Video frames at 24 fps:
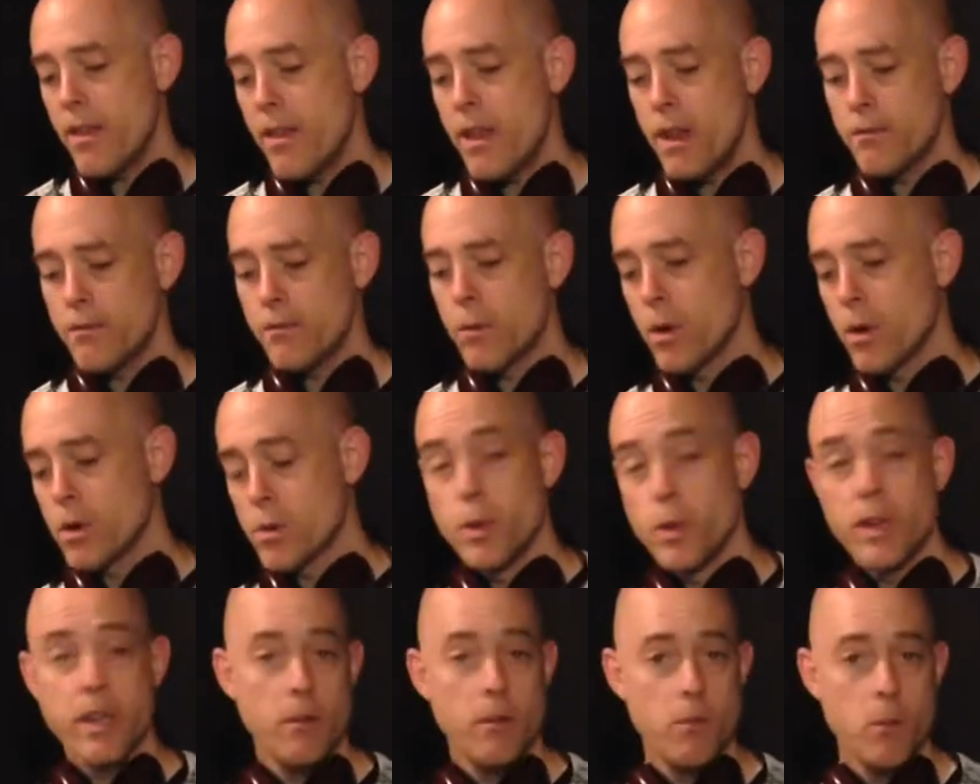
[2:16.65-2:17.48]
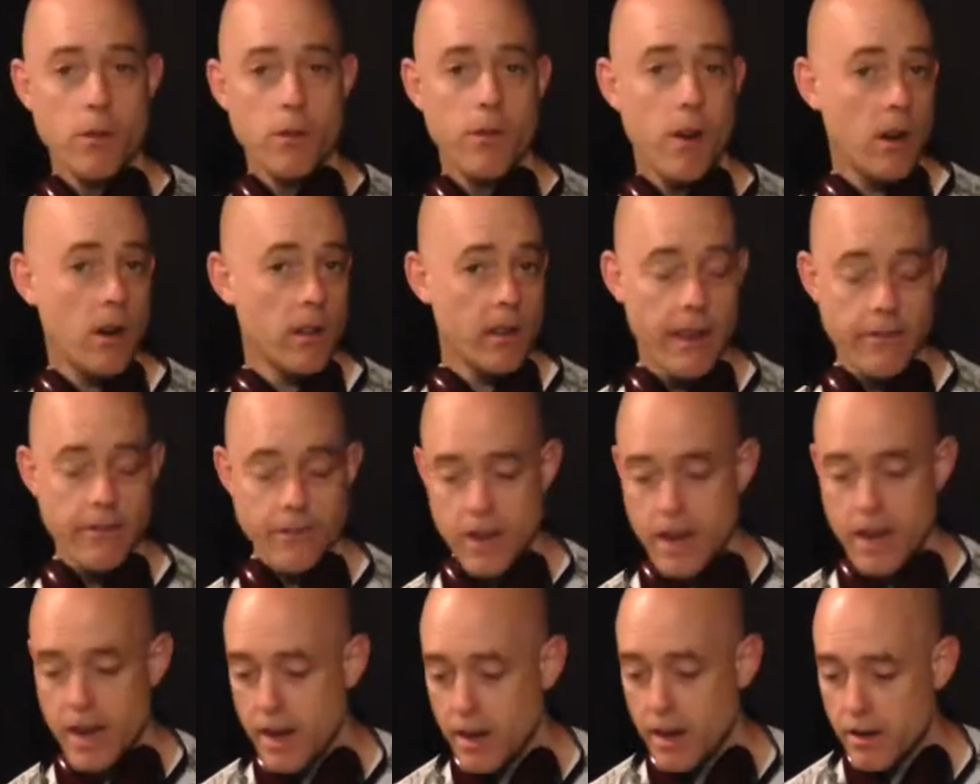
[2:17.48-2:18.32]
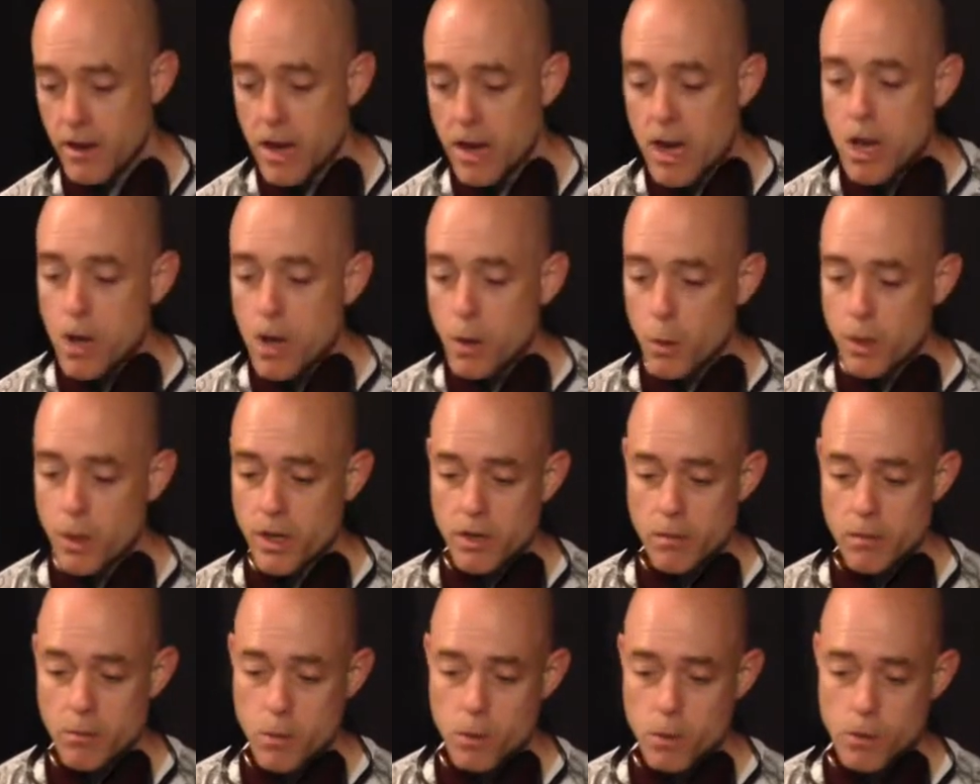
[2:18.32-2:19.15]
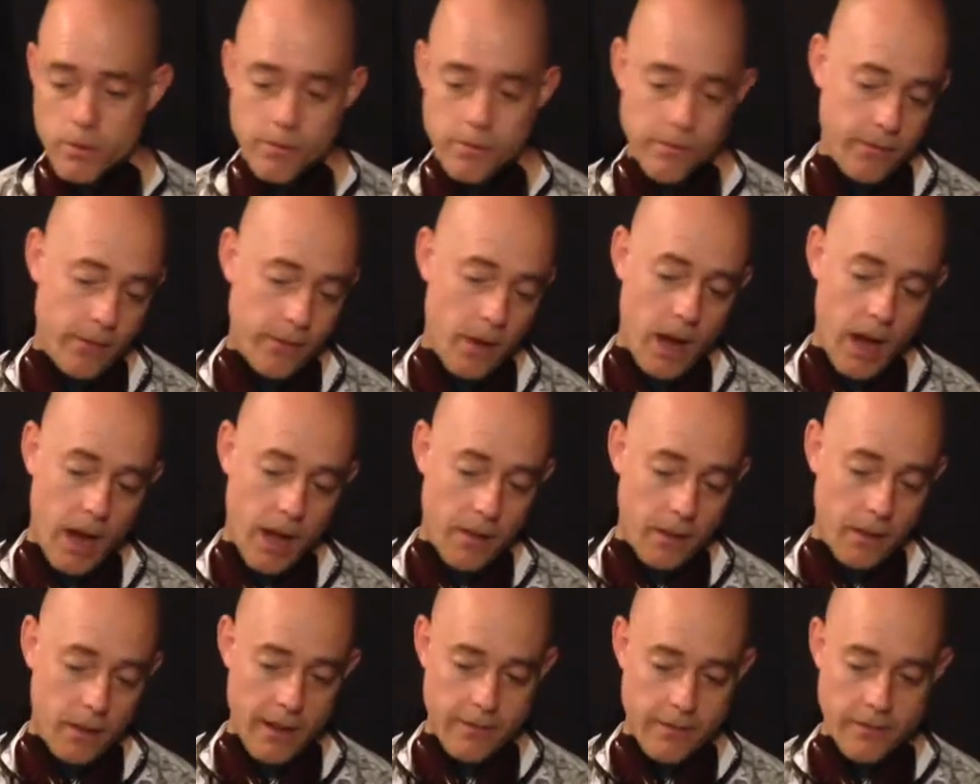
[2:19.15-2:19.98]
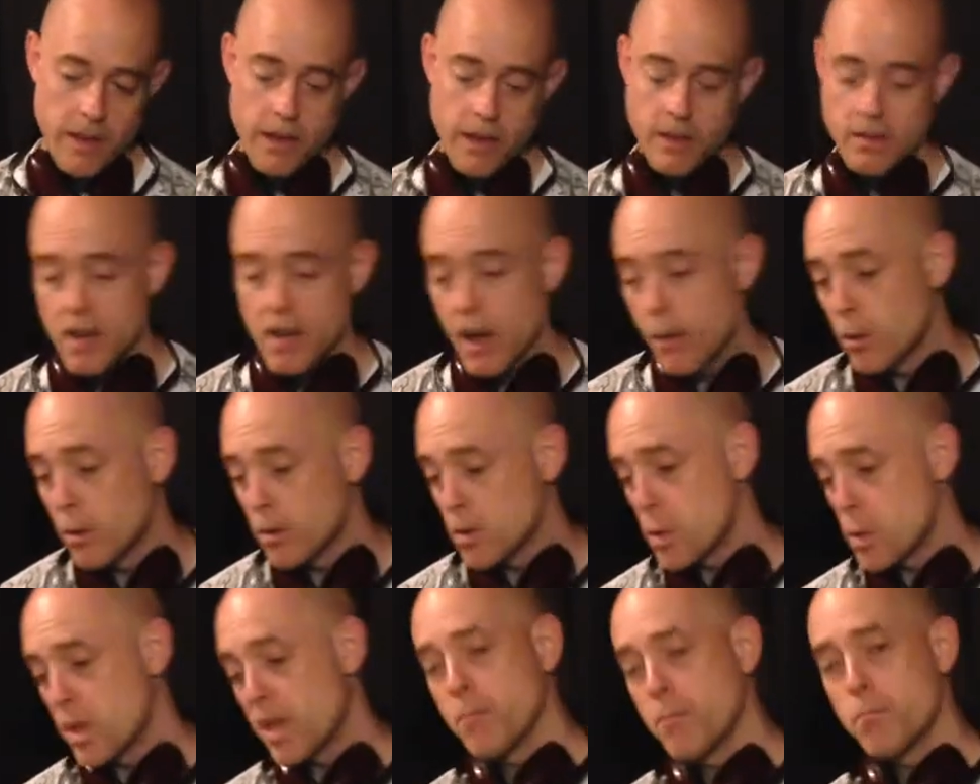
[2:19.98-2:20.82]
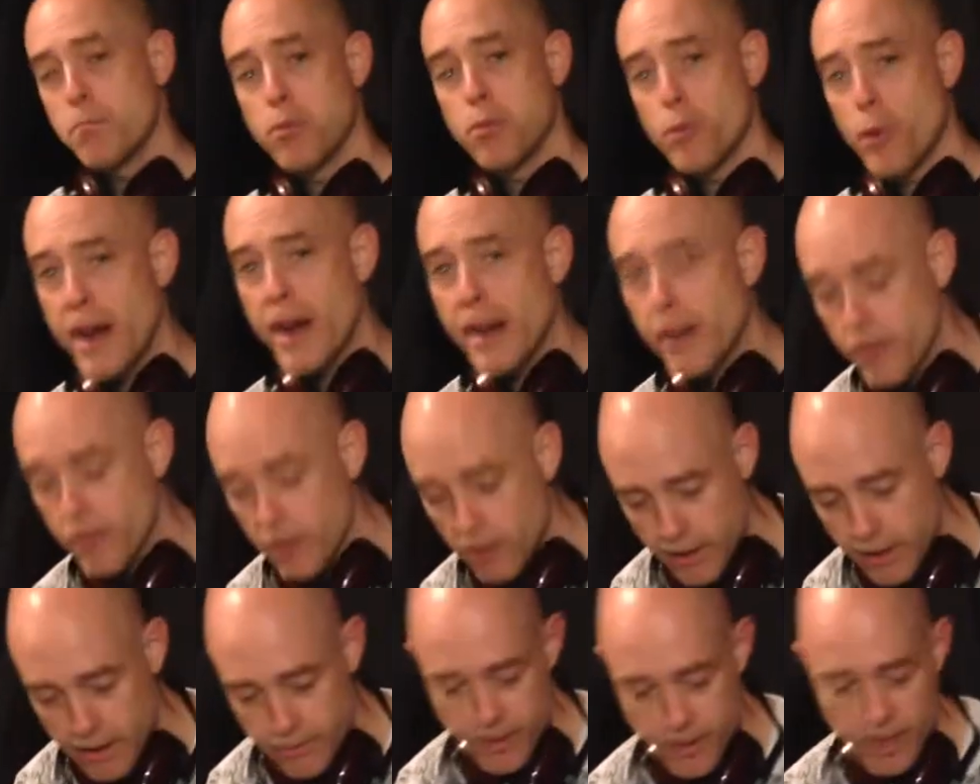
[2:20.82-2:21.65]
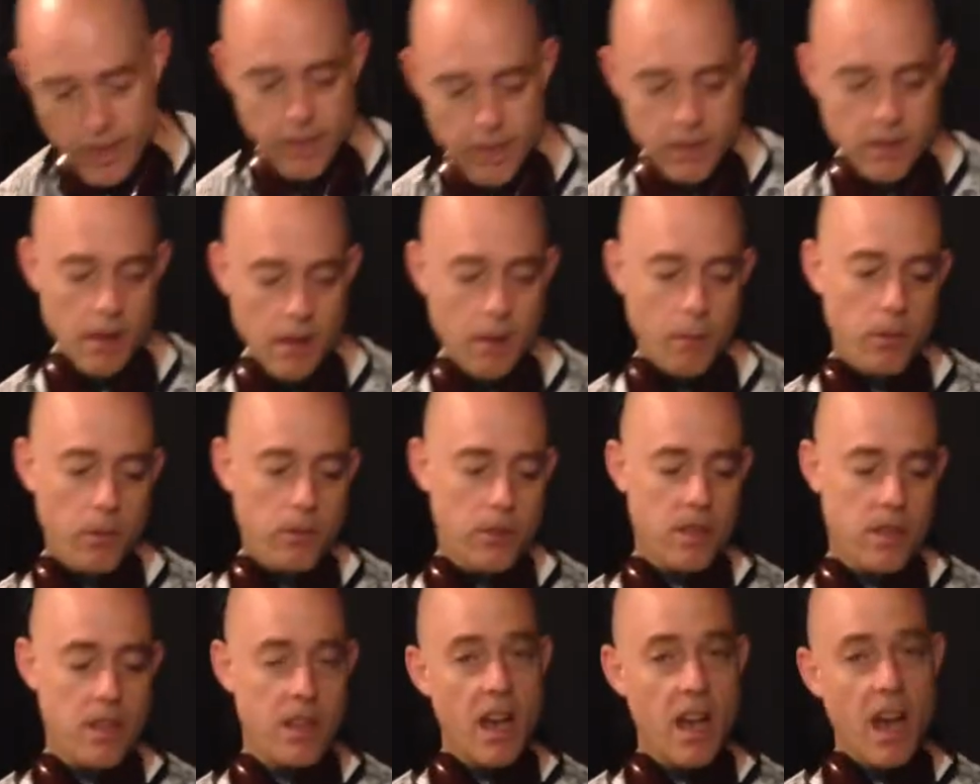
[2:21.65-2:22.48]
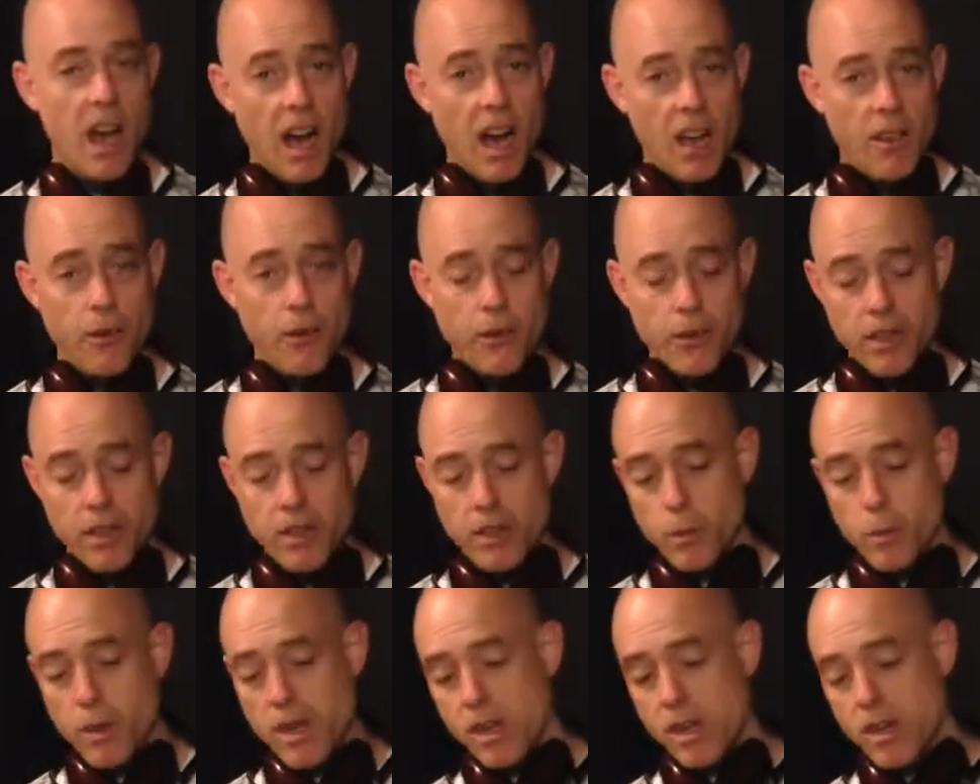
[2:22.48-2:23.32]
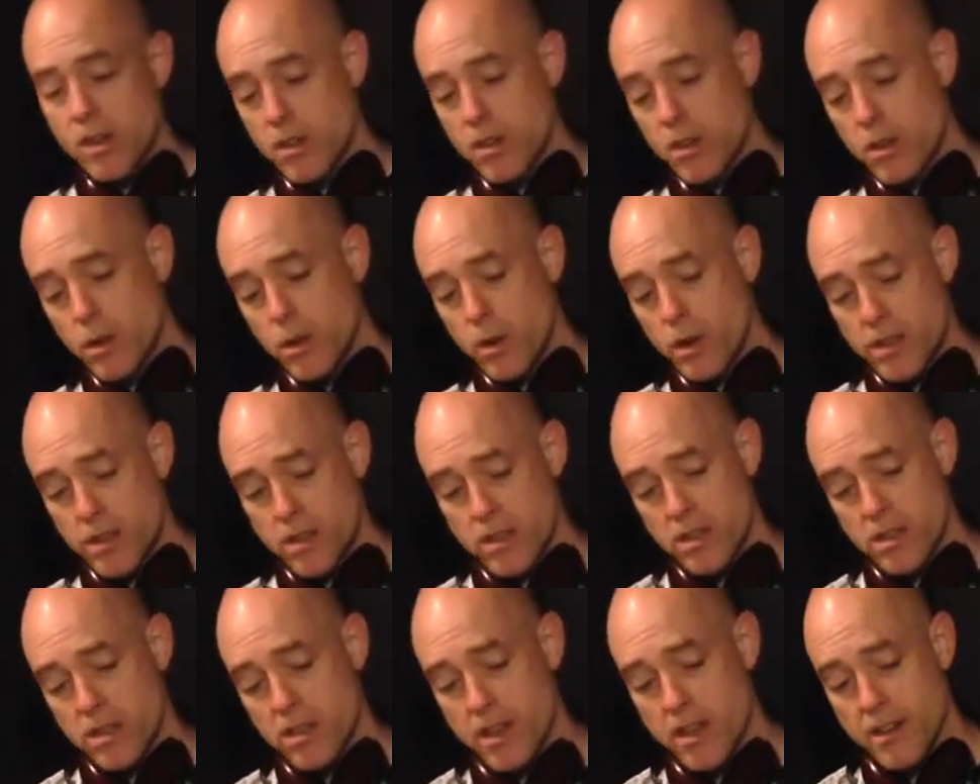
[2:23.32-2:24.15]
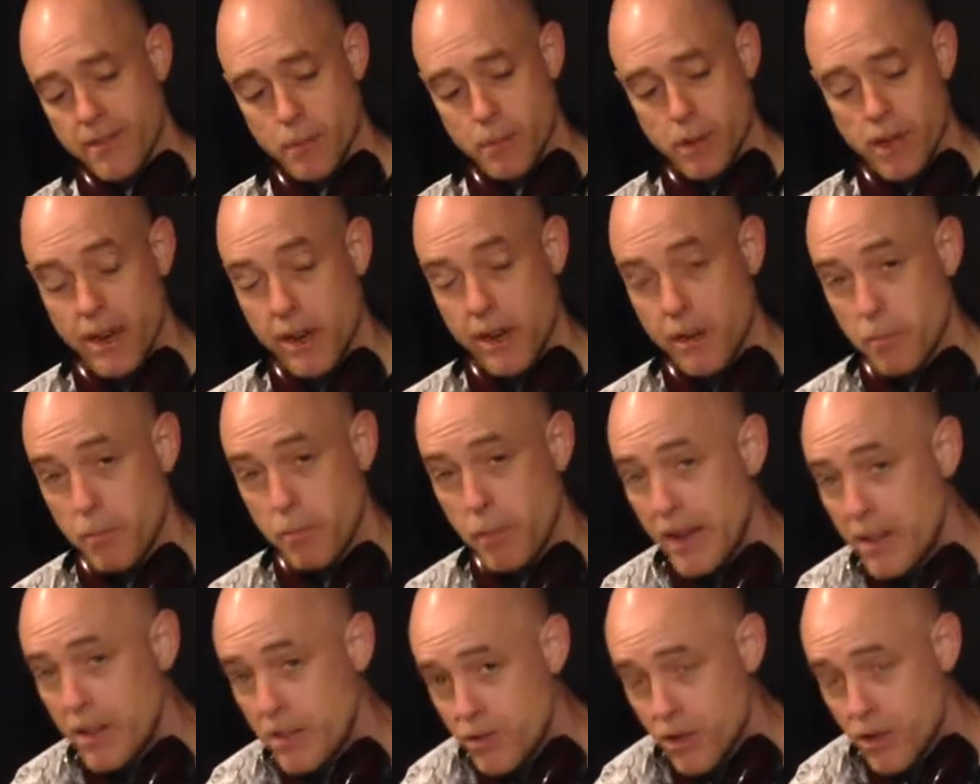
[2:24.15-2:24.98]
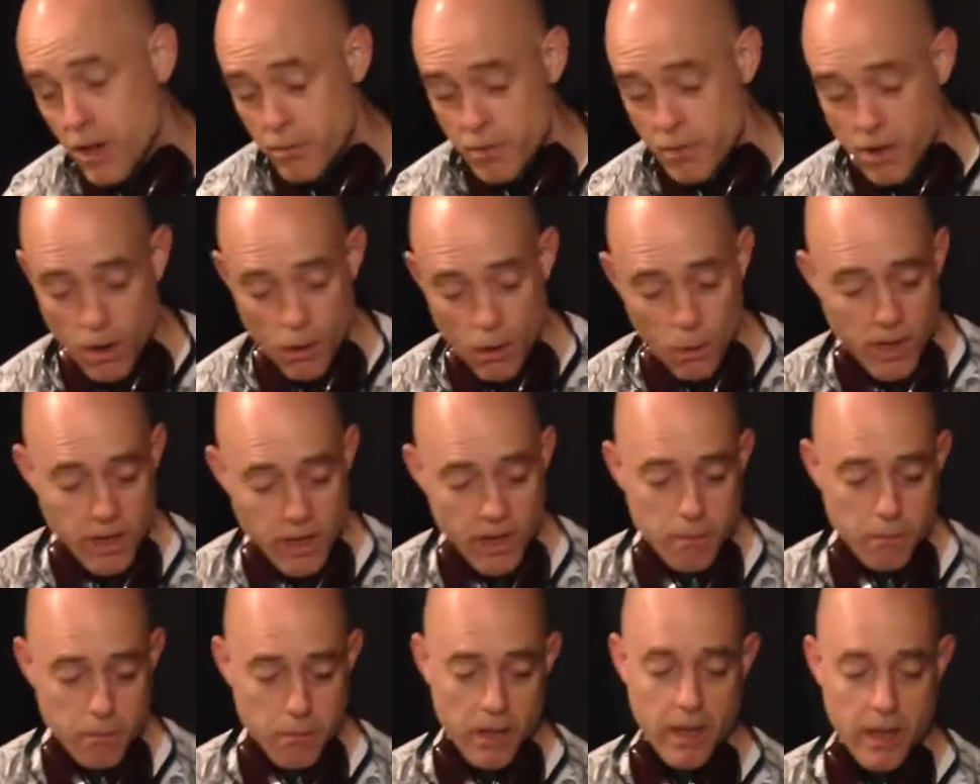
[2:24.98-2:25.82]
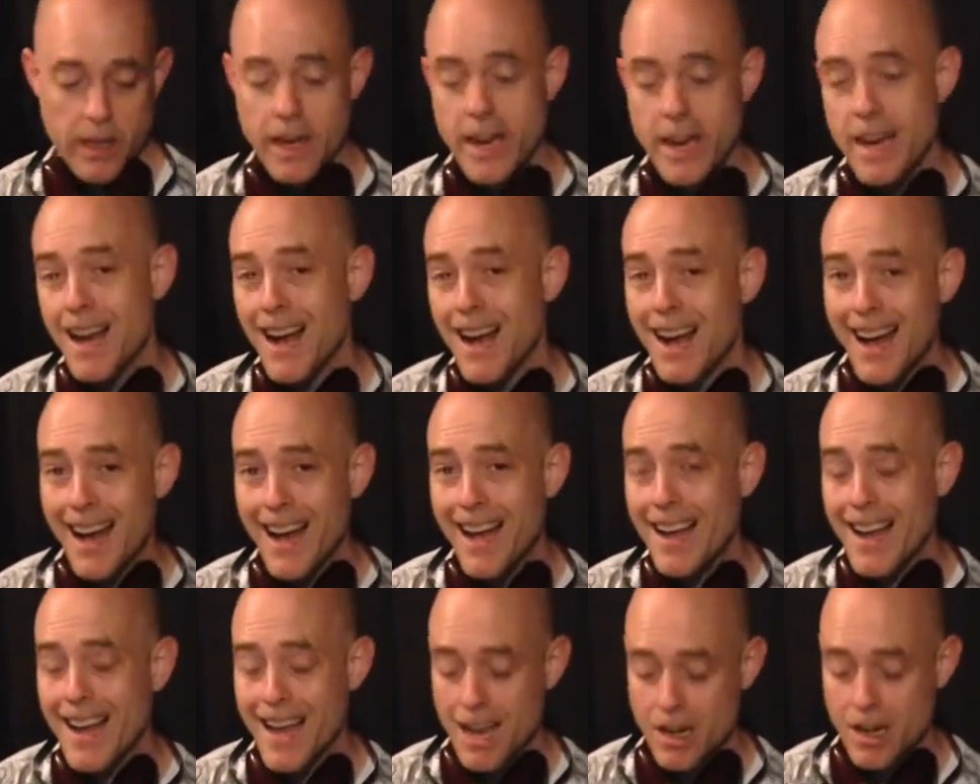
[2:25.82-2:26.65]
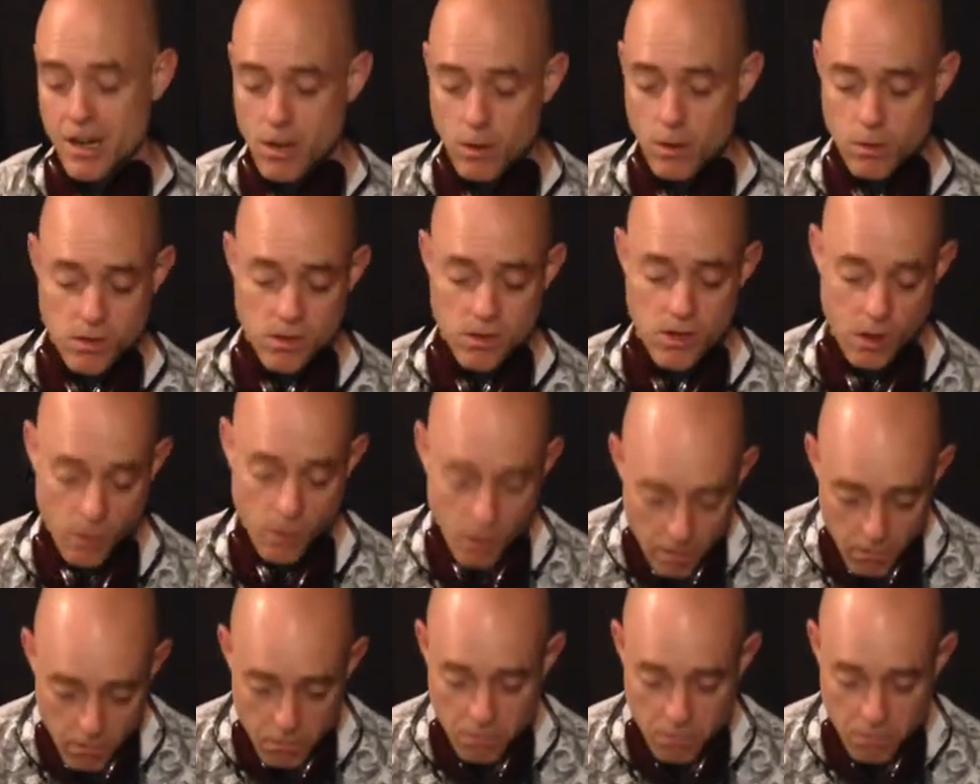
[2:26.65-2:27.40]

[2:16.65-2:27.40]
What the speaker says: And then, of course, we can move our left hand, we can move the left hand doubles, we can break the left hand doubles. The other thing that we can do is instead of playing a bass drum note, we can play a hi-hat note. So